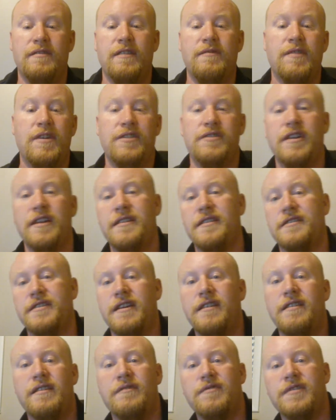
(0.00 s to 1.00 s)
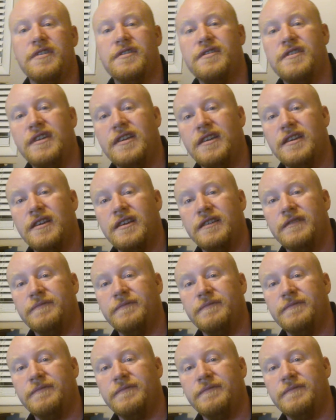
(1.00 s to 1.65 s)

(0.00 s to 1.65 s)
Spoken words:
I want to try this out. I want to see